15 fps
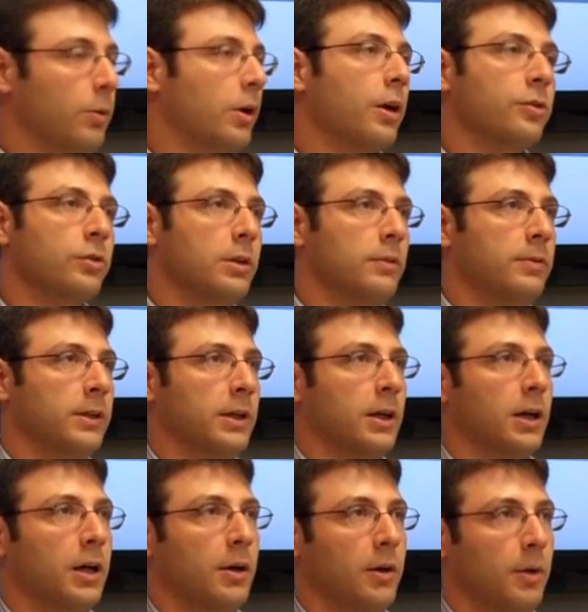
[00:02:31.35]
we're also giving
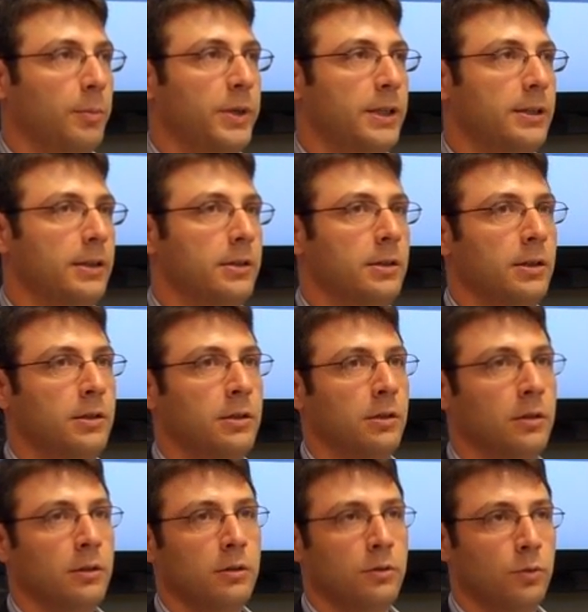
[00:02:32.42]
a PTC
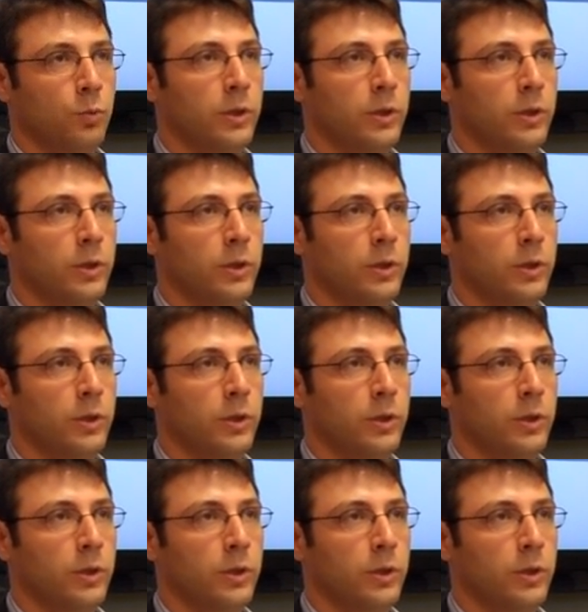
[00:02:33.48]
to the